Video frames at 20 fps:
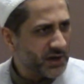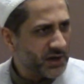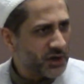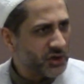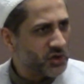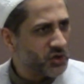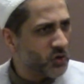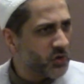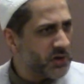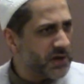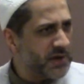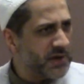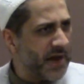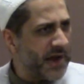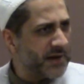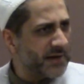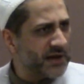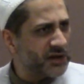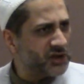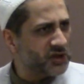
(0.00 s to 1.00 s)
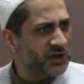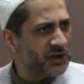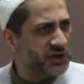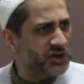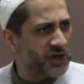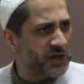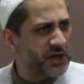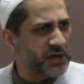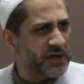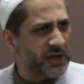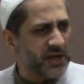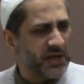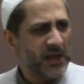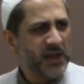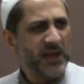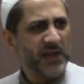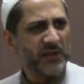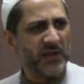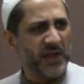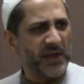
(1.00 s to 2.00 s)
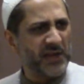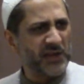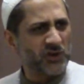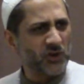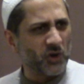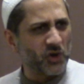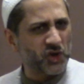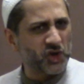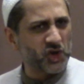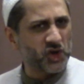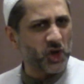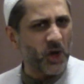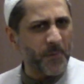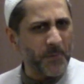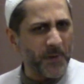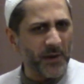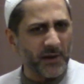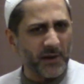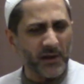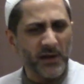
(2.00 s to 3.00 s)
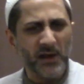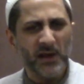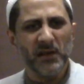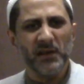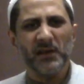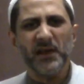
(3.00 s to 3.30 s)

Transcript: unidirectional journey. There is no stopping.